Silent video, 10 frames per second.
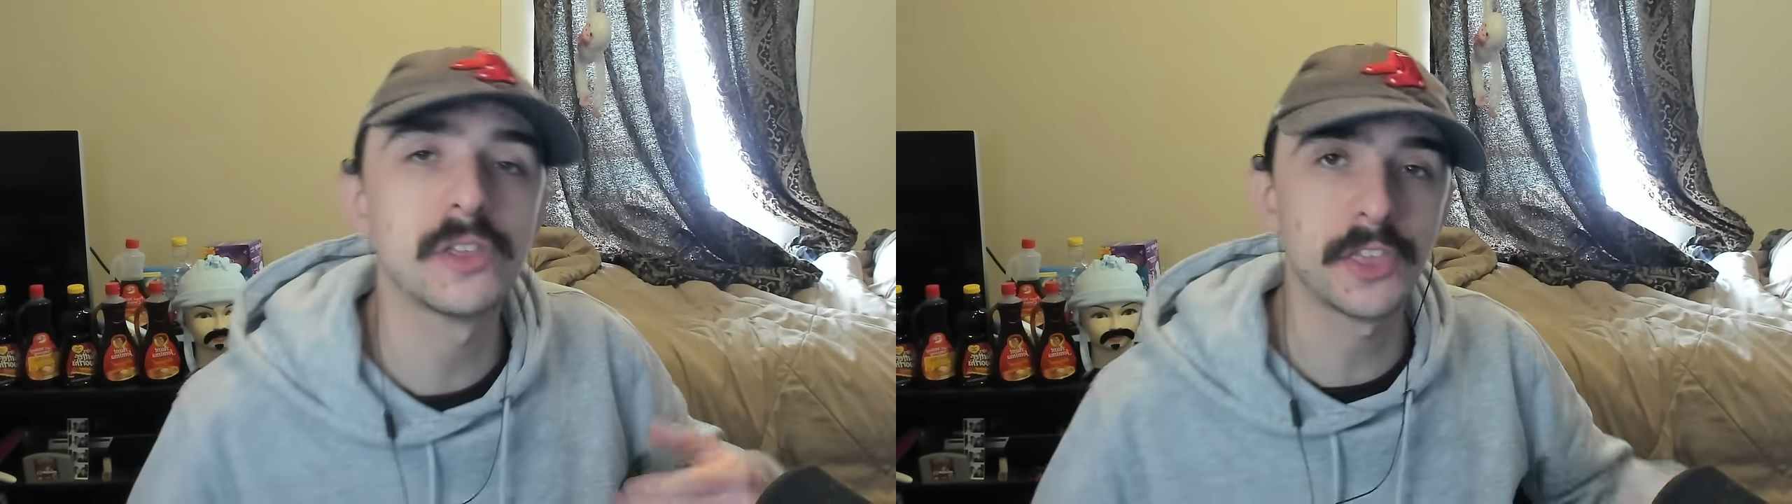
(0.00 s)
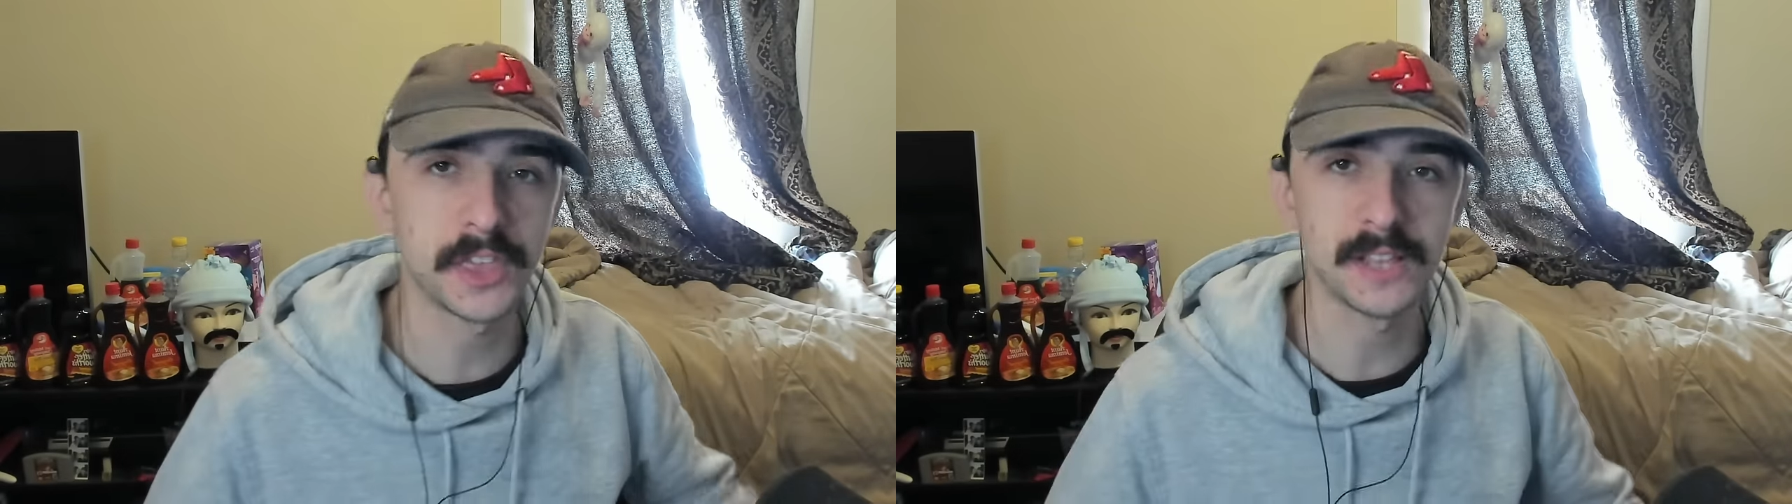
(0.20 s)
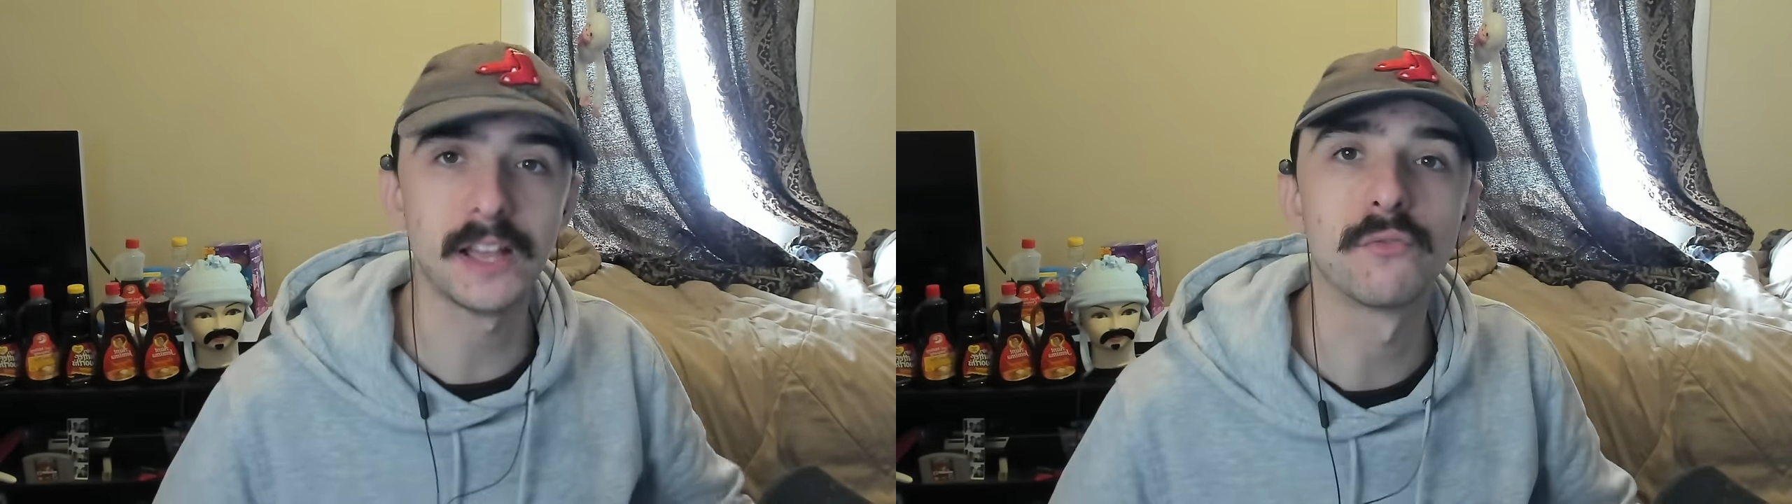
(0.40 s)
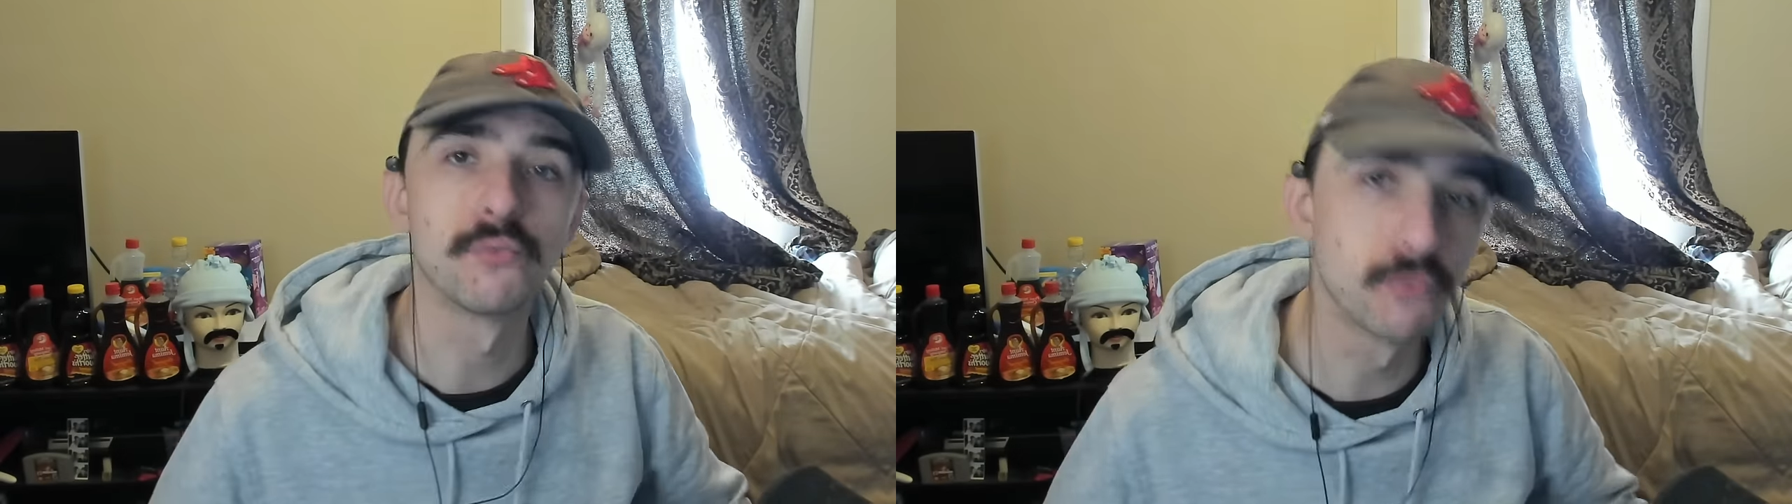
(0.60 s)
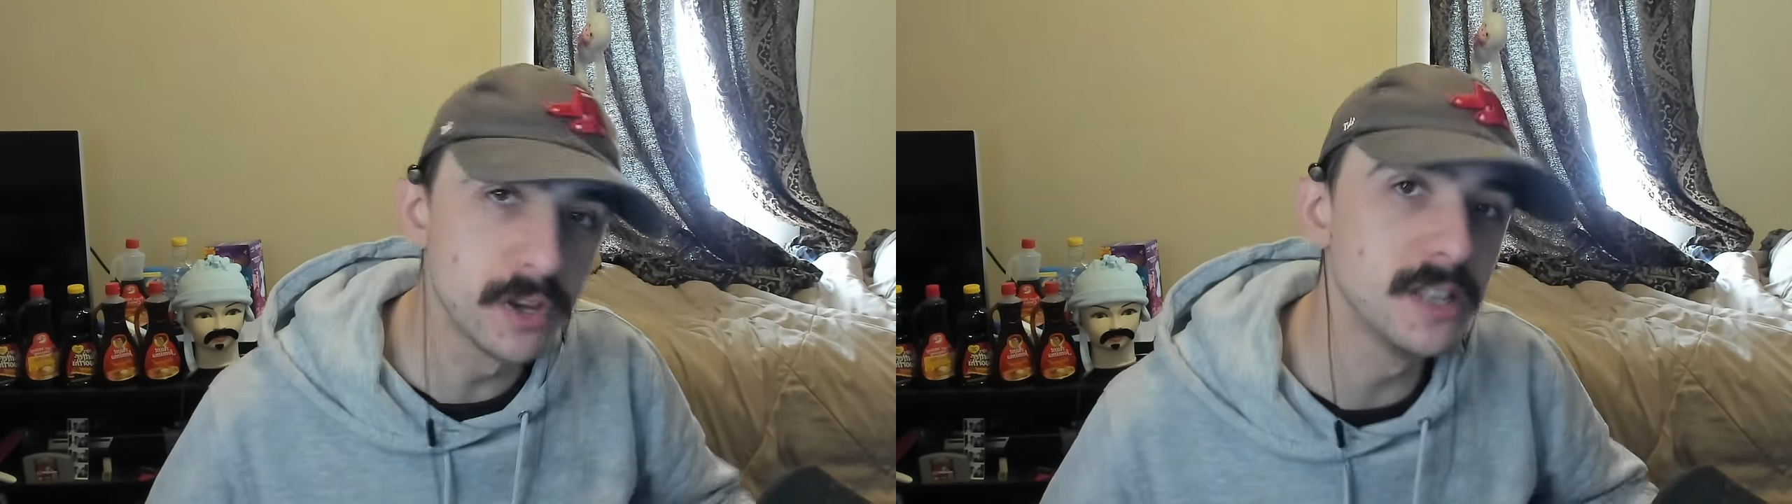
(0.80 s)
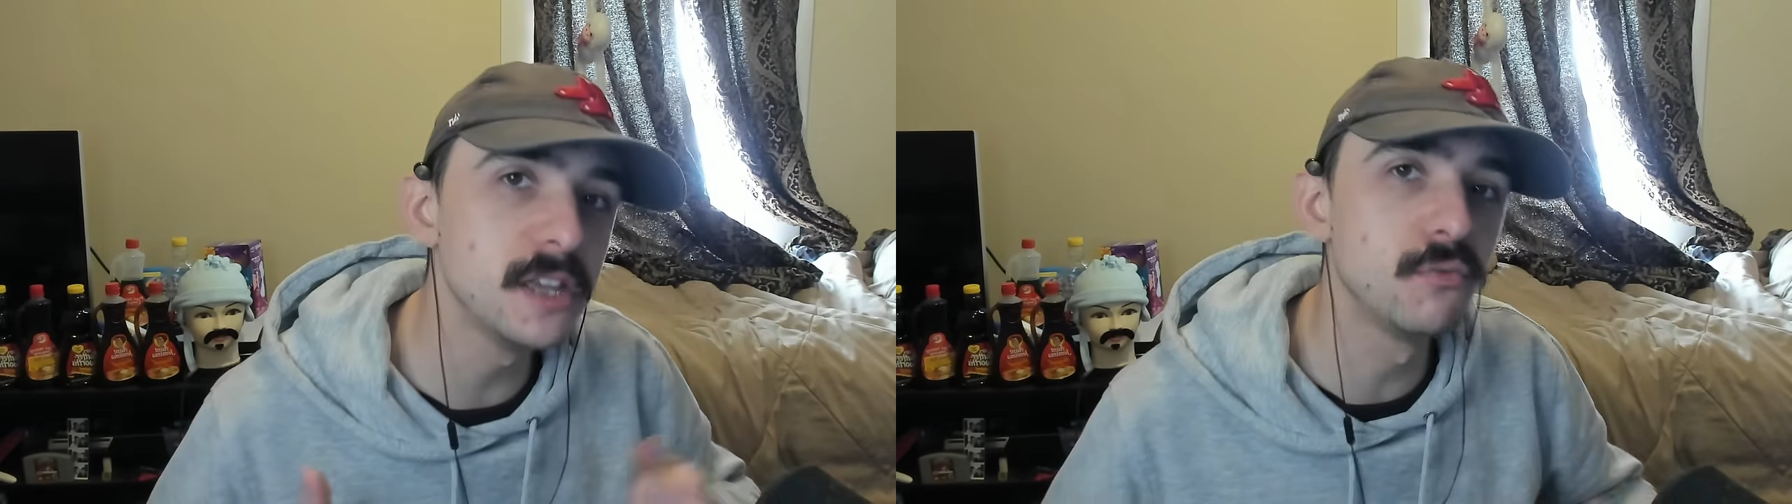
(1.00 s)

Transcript: are the thing that really,